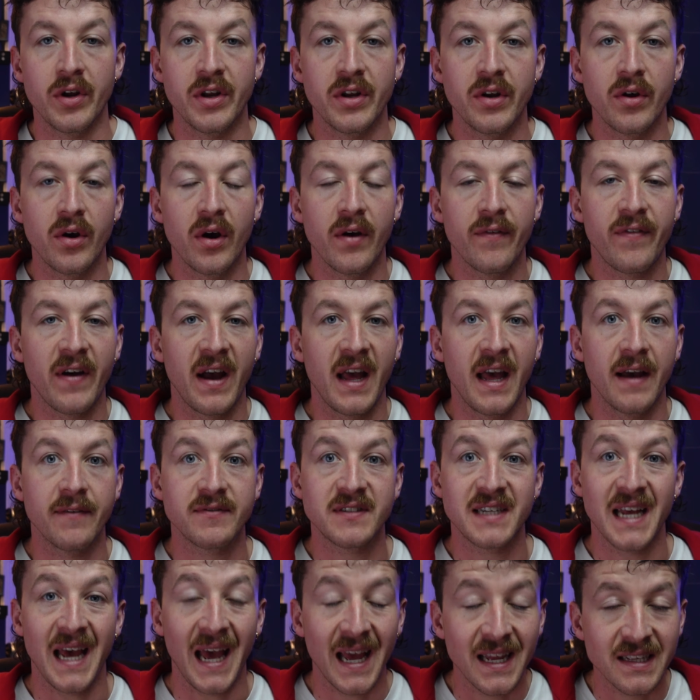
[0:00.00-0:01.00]
you know, if I have
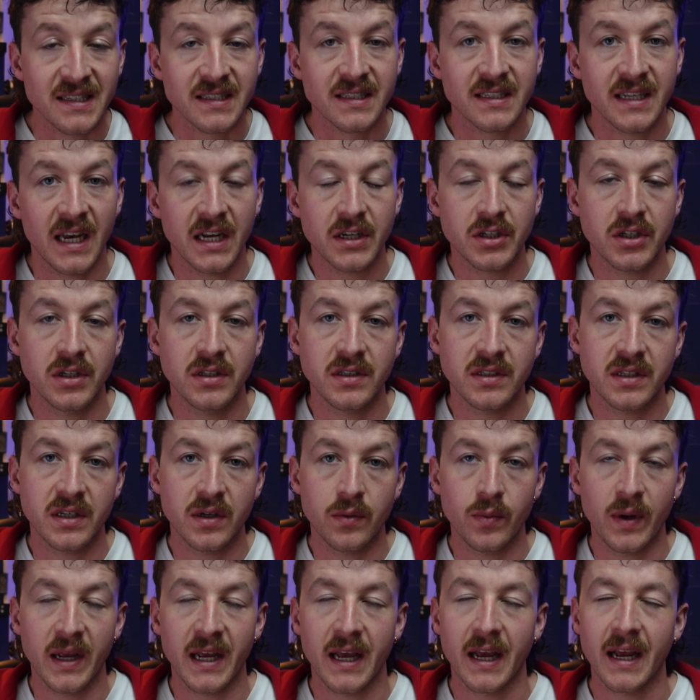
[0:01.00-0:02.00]
10 sessions in a
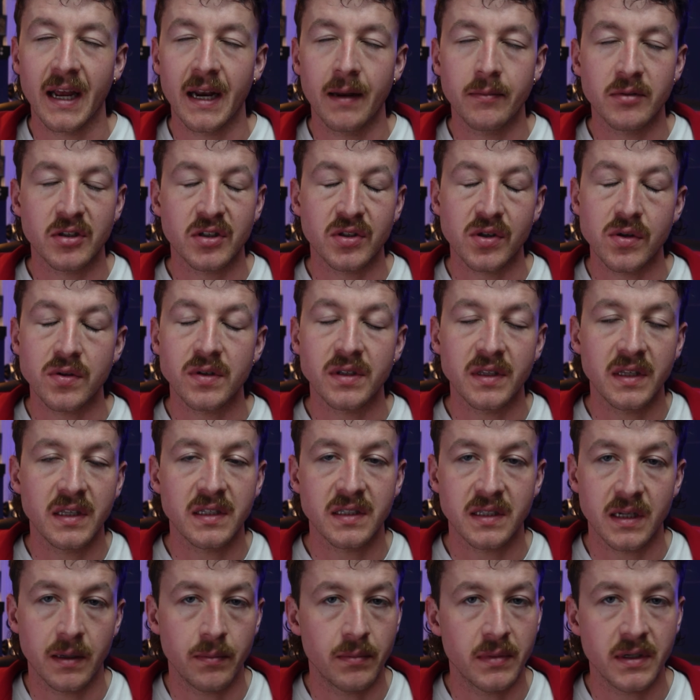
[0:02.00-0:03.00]
week, again, I'm just using
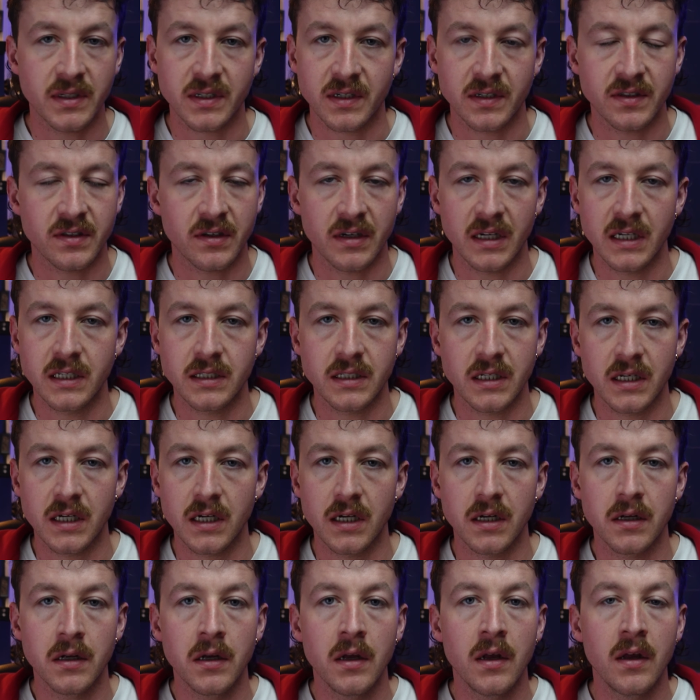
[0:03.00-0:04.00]
these numbers because they're
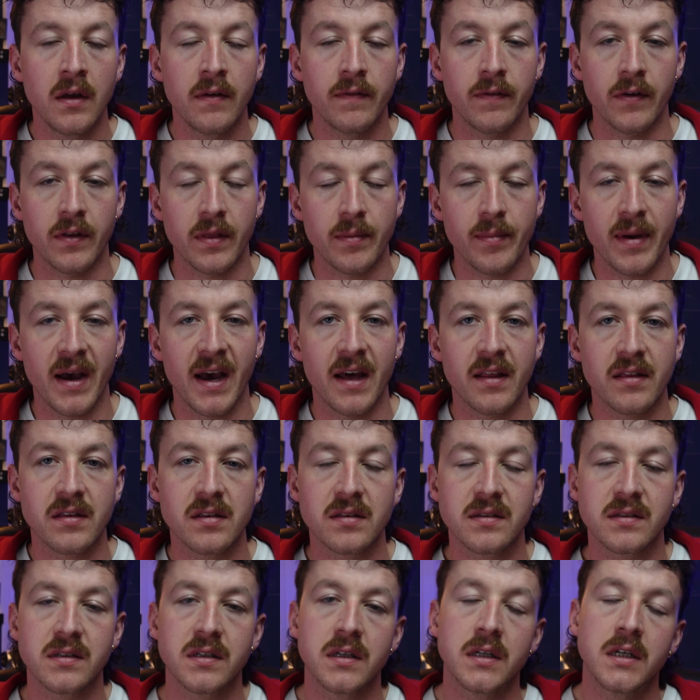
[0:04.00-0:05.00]
easier for the
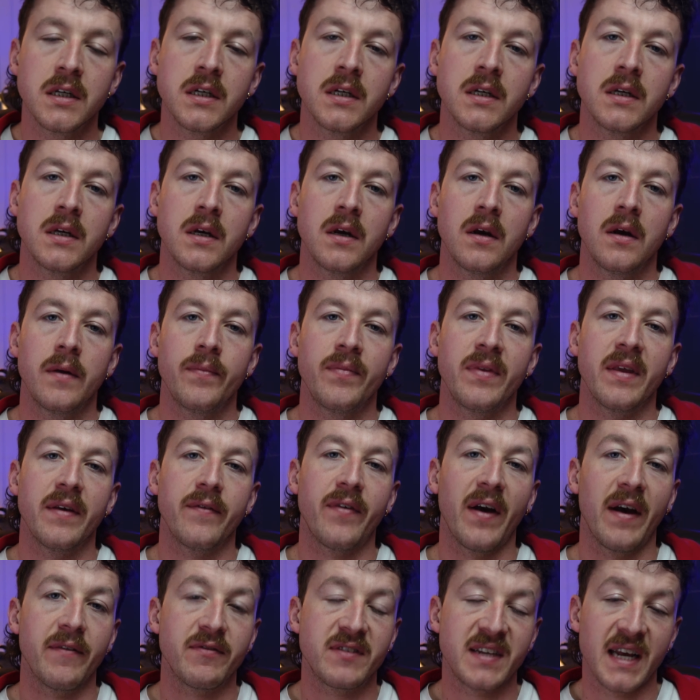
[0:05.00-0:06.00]
maths. If
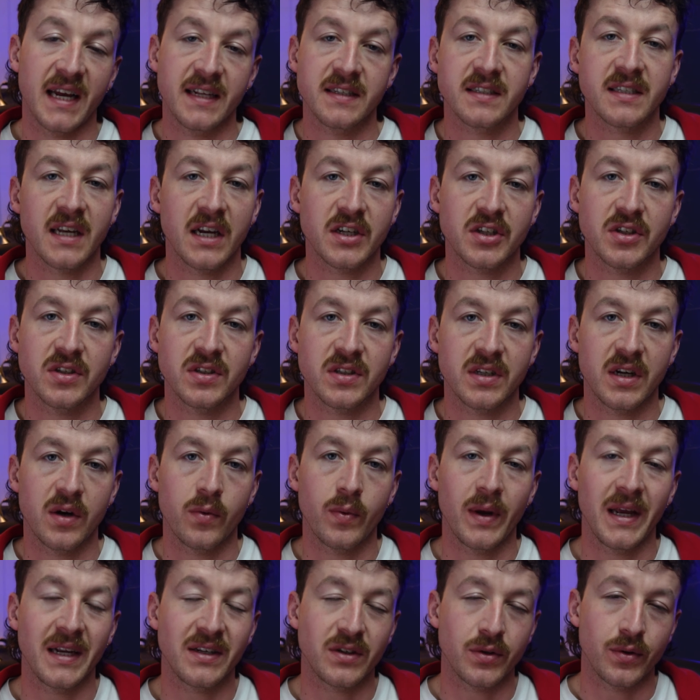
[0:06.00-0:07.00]
I have 10 sessions in a
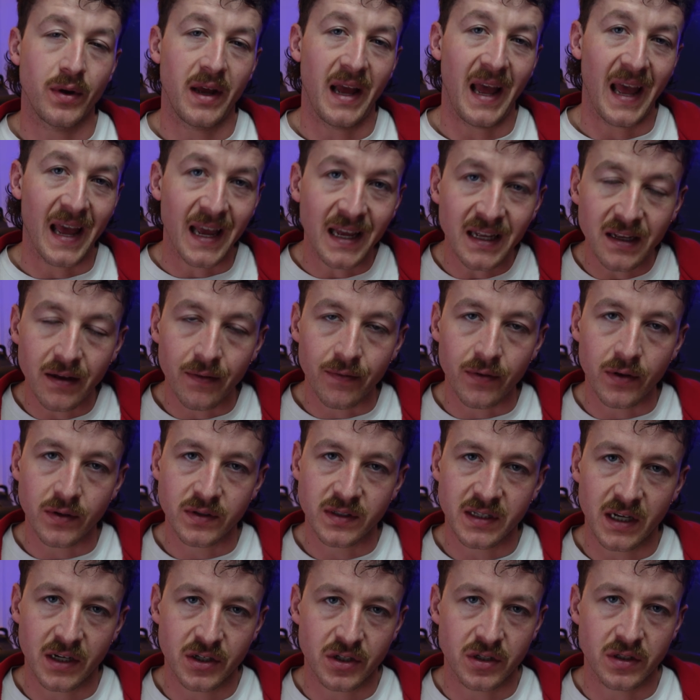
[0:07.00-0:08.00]
week, do 8 of those
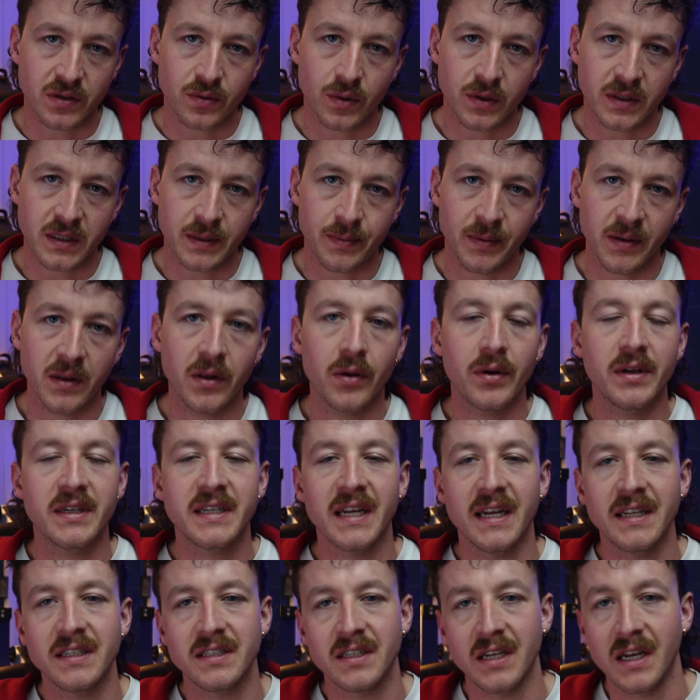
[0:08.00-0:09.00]
sessions want to be low
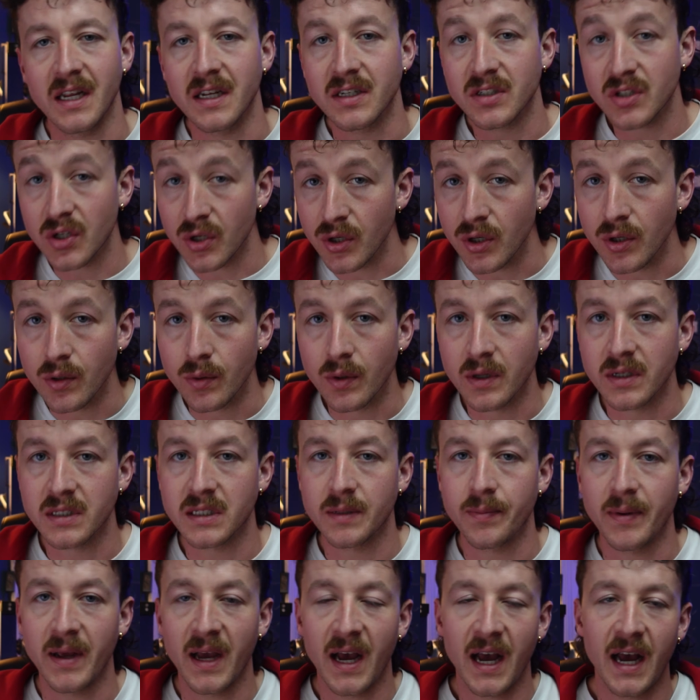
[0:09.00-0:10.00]
intensity and 2 want to
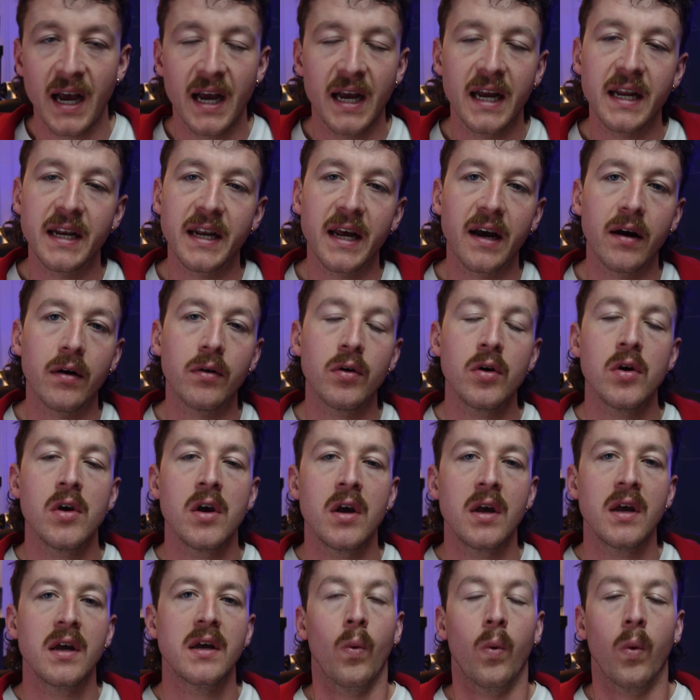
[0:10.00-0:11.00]
be high? Now,
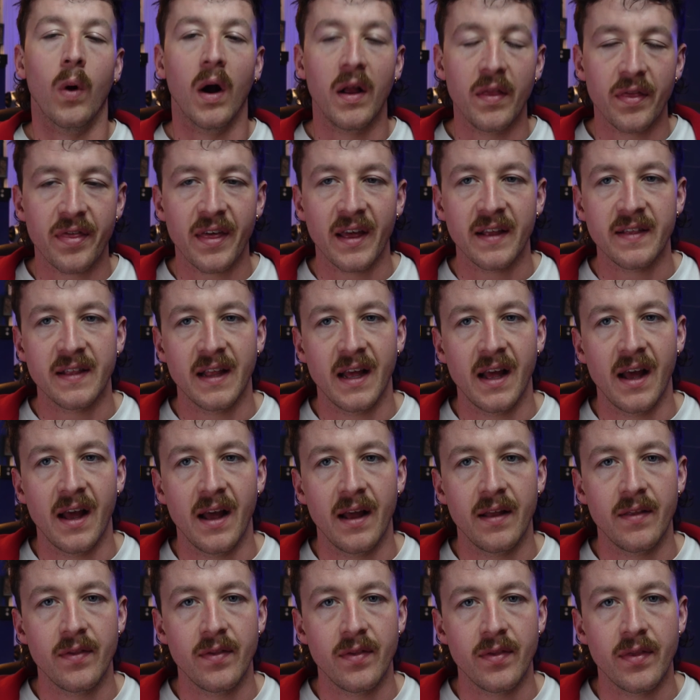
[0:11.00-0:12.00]
one thing that
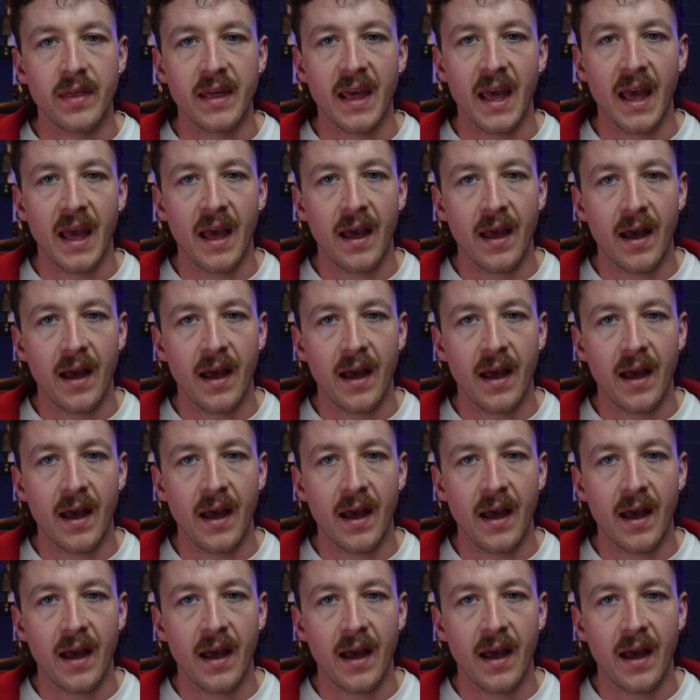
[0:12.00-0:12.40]
the